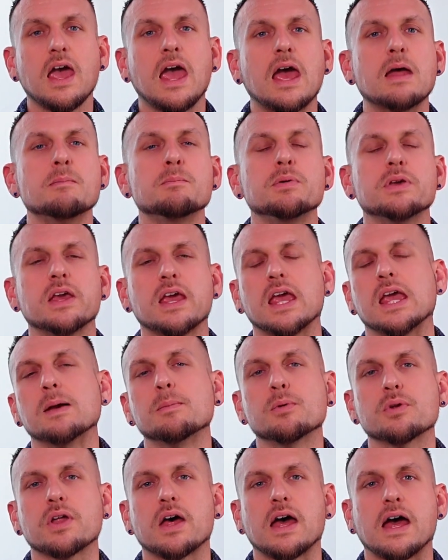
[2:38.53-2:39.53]
and be
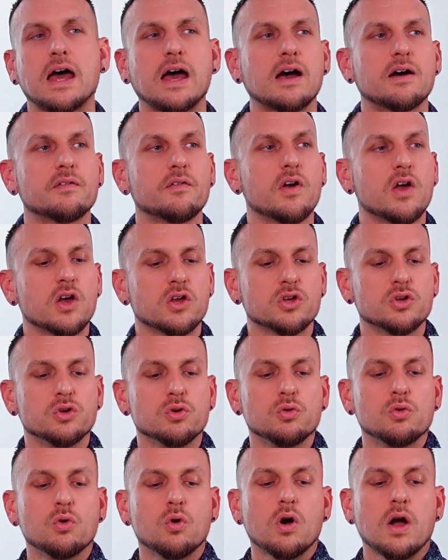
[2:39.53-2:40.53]
able to have
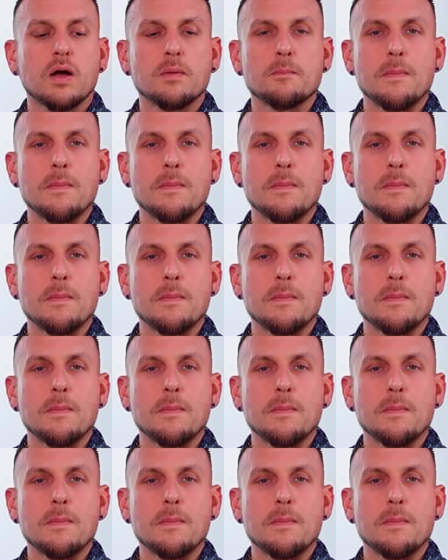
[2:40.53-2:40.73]
you